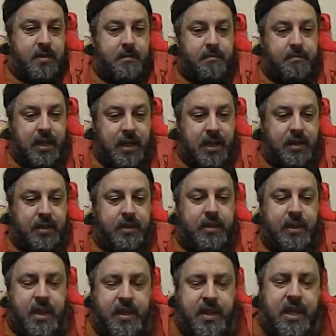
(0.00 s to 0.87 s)

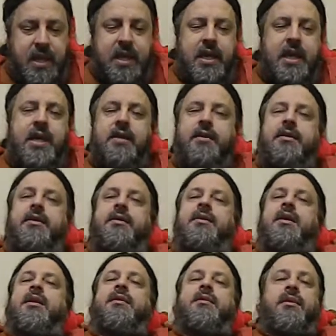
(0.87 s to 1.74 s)
But the thing is,
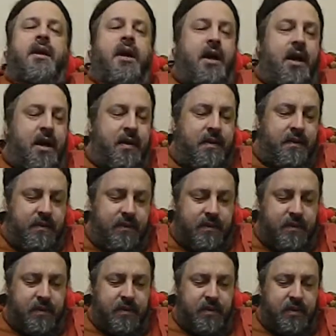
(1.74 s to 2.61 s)
is that uh,
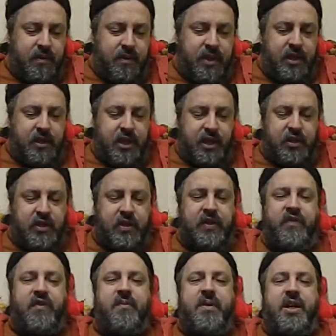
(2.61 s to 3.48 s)
the
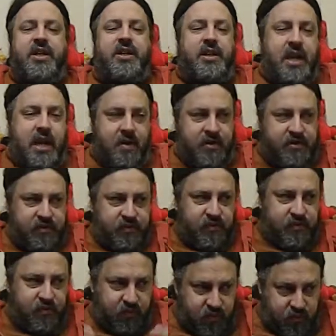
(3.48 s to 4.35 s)
initial information that I
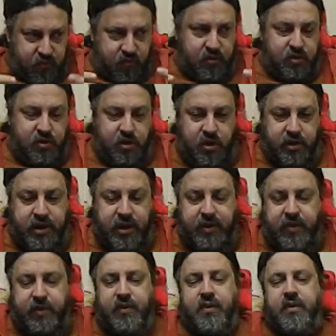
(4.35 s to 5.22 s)
was
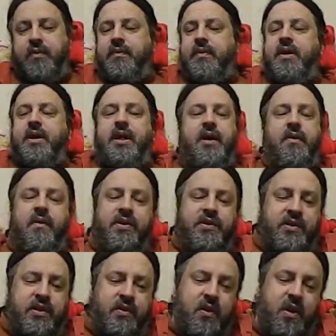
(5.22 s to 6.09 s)
looking through, it
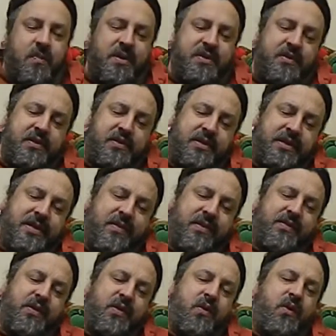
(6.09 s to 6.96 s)
was enormous. There
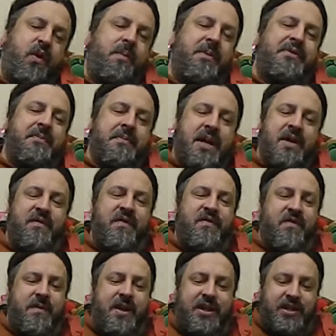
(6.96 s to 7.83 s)
was an enormous amount
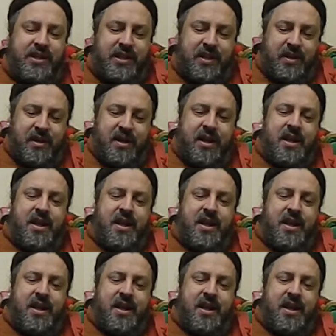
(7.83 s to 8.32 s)
of information there.